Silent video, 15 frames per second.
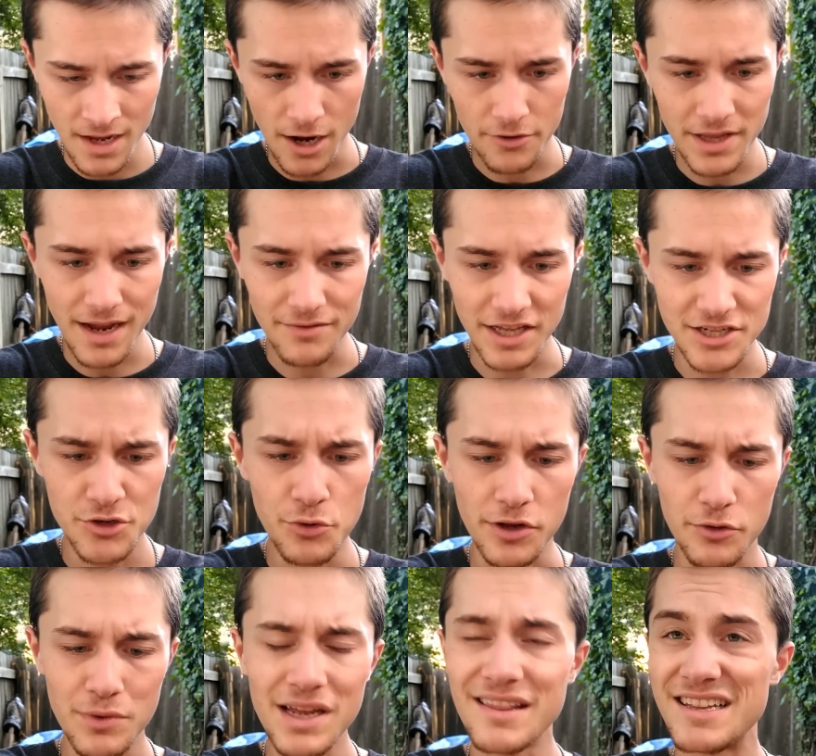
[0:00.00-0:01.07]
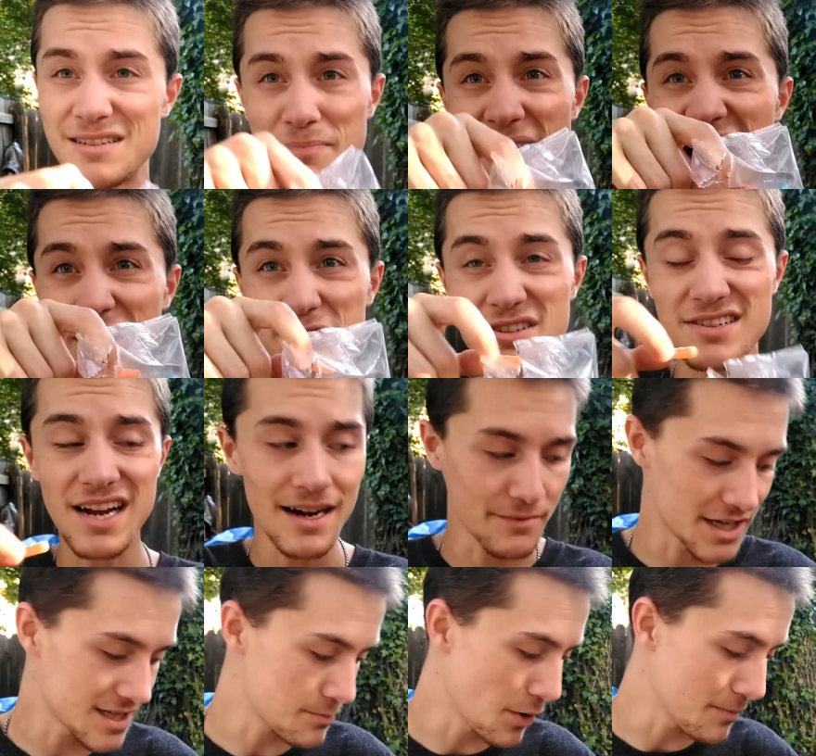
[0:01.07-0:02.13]
I only have like 2 or 3 in this bag, which is kind of
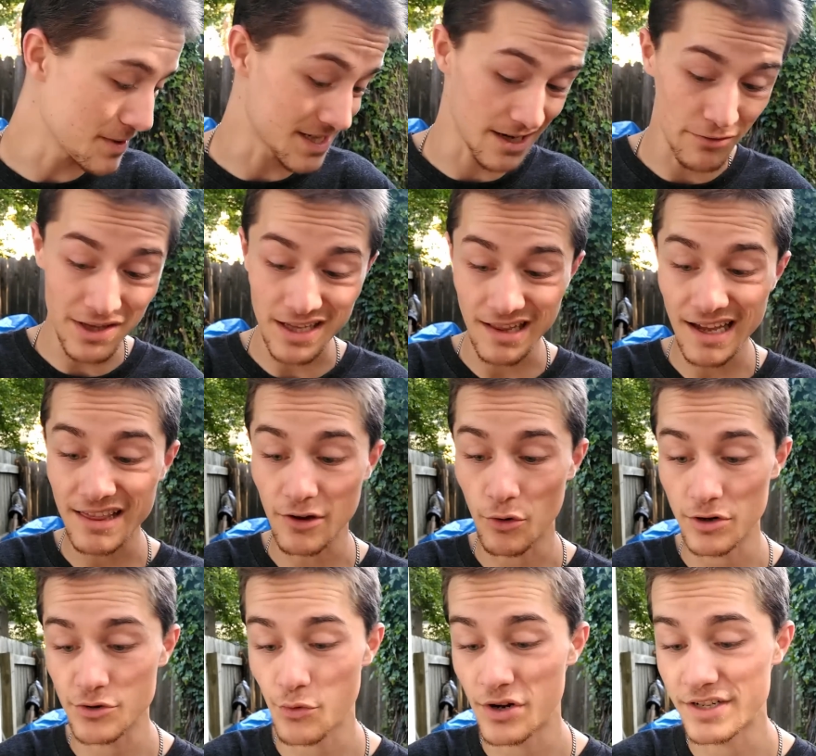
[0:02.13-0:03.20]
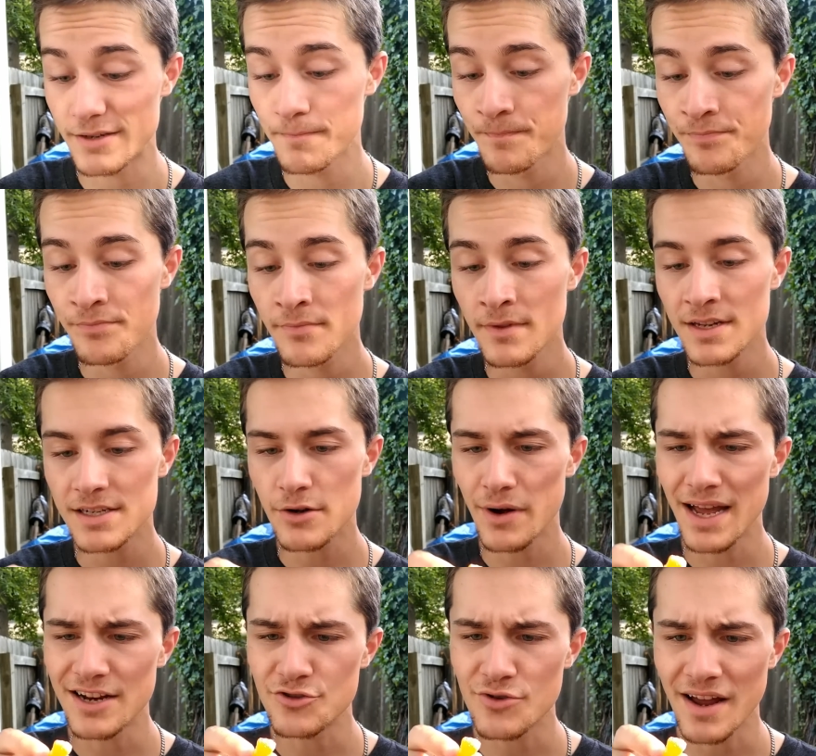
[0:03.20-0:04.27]
a disappointment because I really like the orange ones. Let's go
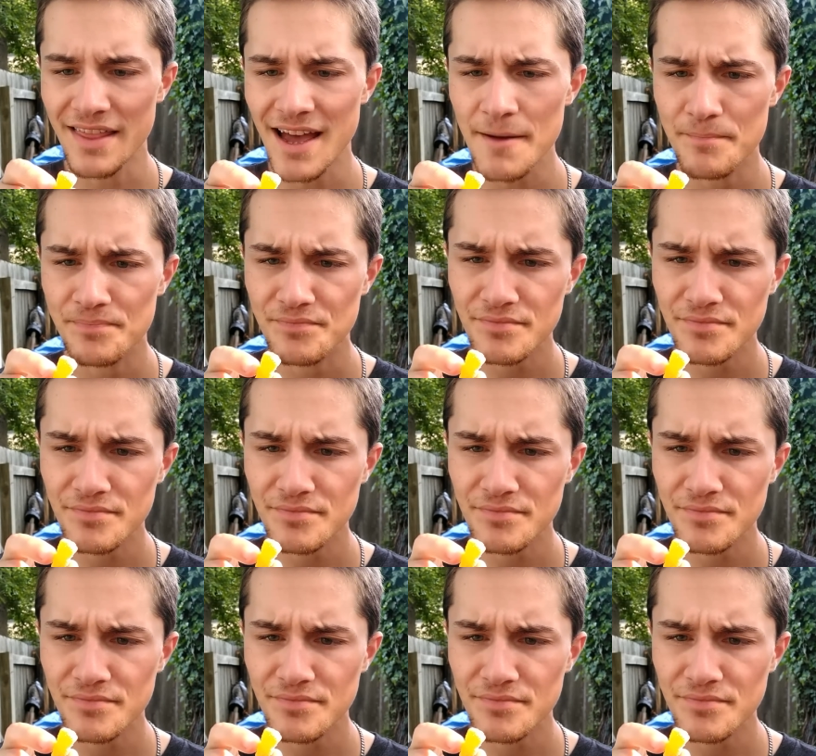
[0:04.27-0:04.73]
ahead and try that.